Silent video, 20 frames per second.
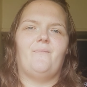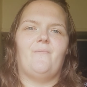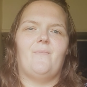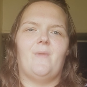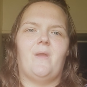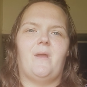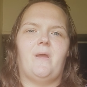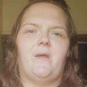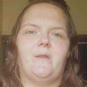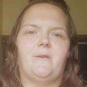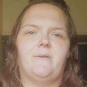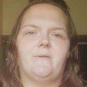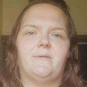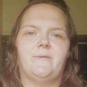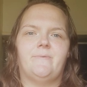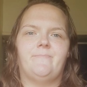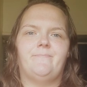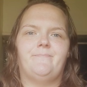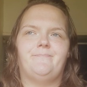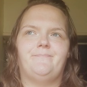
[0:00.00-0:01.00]
And
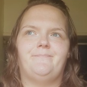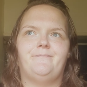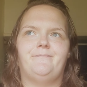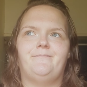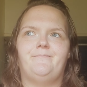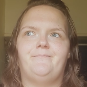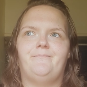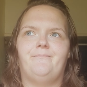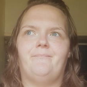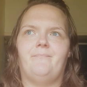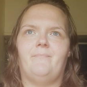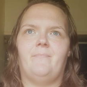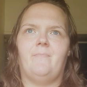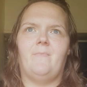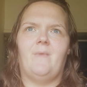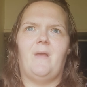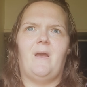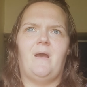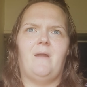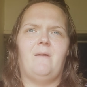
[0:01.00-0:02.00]

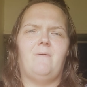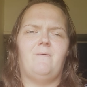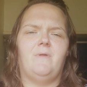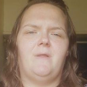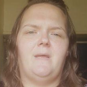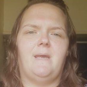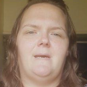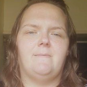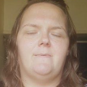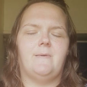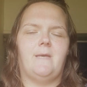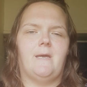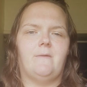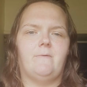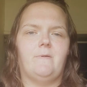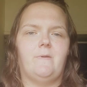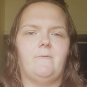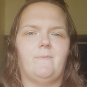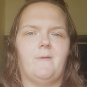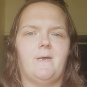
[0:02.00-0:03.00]
I don't really have a gag
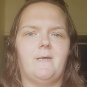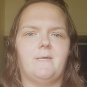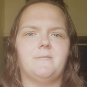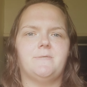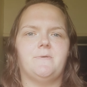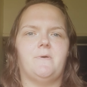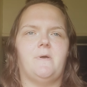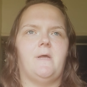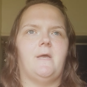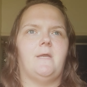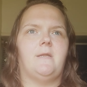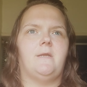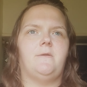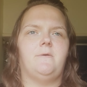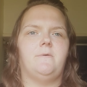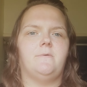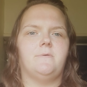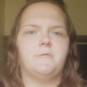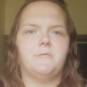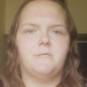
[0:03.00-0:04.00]
reflex, so all I had to
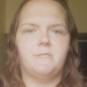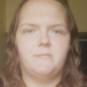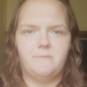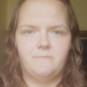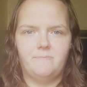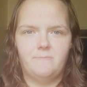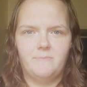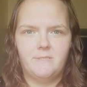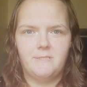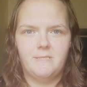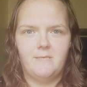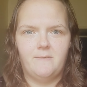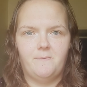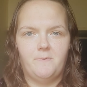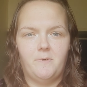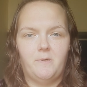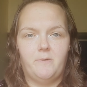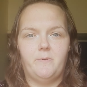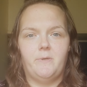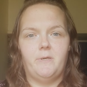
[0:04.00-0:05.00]
do was just sit
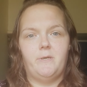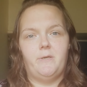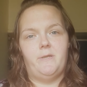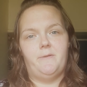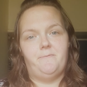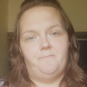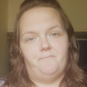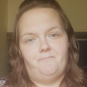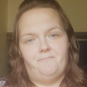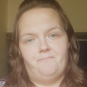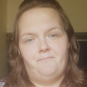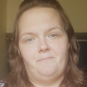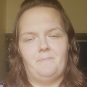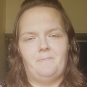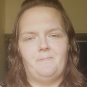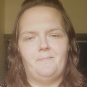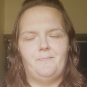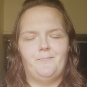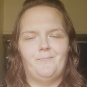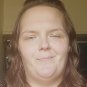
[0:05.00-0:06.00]
forward, and
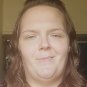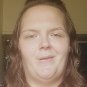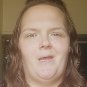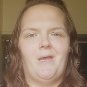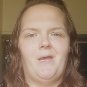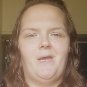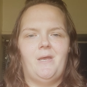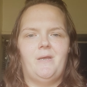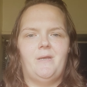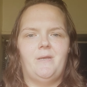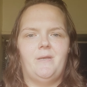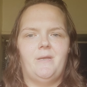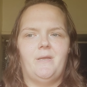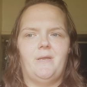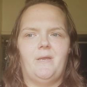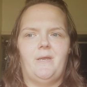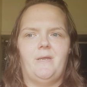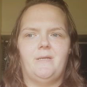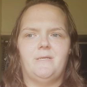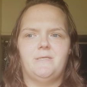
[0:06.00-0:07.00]

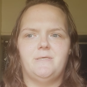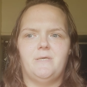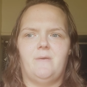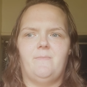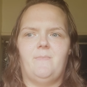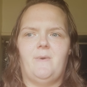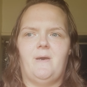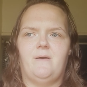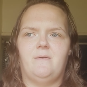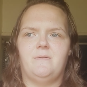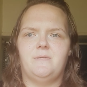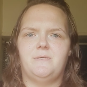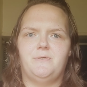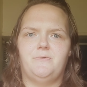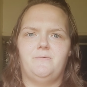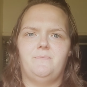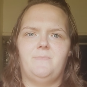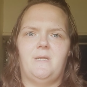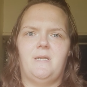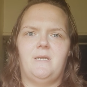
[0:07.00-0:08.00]
it took about
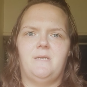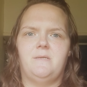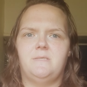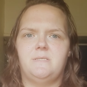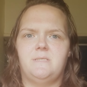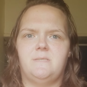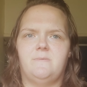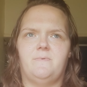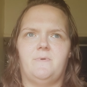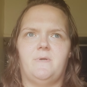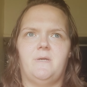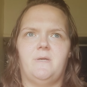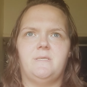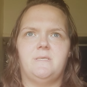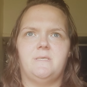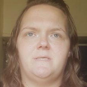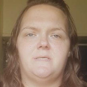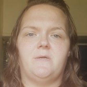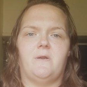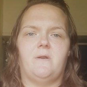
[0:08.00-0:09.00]
2 minutes for it
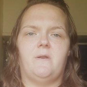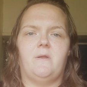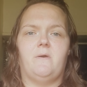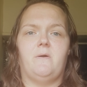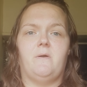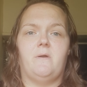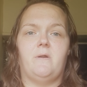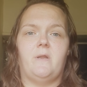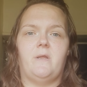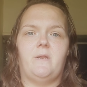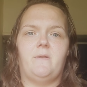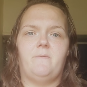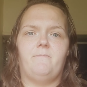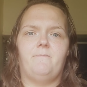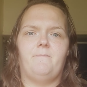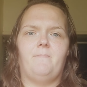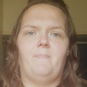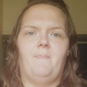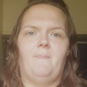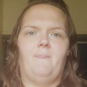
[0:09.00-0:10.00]
to start to harden.
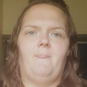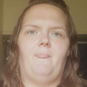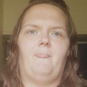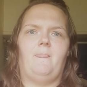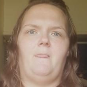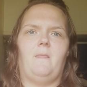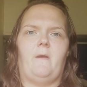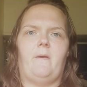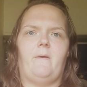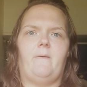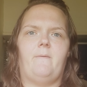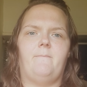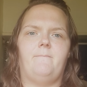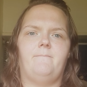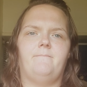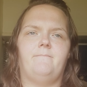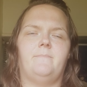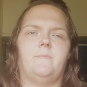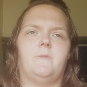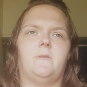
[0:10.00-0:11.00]

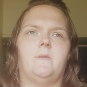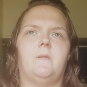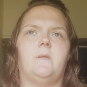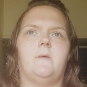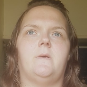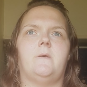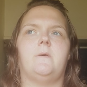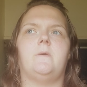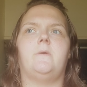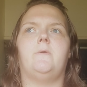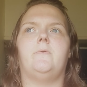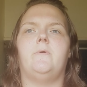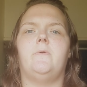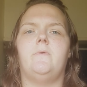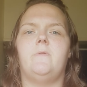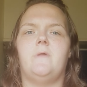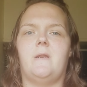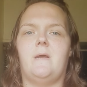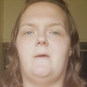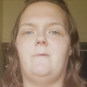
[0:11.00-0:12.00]
The crew
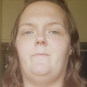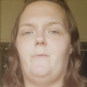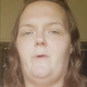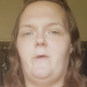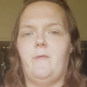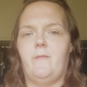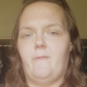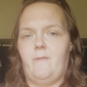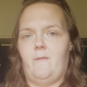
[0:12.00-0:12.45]
that I'm with,